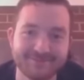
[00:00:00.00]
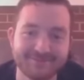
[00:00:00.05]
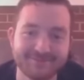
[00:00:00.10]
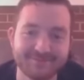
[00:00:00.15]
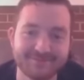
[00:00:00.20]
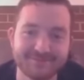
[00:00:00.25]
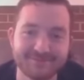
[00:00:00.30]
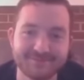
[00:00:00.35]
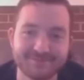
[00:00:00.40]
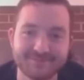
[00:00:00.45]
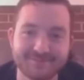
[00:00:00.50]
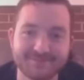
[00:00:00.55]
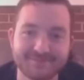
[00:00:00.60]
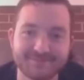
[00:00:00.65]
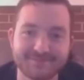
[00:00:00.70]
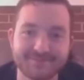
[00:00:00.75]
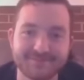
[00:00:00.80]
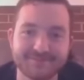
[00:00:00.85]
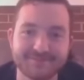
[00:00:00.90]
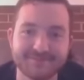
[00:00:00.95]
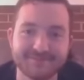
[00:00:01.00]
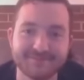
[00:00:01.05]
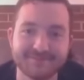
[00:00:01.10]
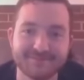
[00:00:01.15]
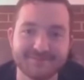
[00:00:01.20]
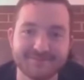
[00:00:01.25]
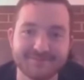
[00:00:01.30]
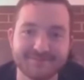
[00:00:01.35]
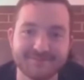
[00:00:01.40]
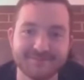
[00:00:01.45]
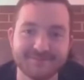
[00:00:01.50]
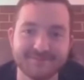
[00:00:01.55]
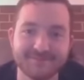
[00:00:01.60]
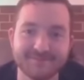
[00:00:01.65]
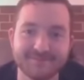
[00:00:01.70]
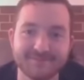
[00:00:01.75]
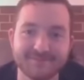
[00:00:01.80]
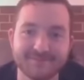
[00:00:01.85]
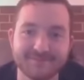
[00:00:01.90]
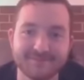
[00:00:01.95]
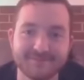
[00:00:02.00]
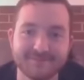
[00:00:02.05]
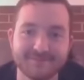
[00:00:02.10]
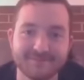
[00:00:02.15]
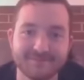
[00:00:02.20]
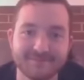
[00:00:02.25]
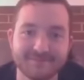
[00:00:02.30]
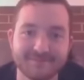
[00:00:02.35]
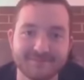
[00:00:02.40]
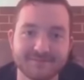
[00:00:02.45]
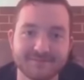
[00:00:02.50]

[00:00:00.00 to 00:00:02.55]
(not speaking)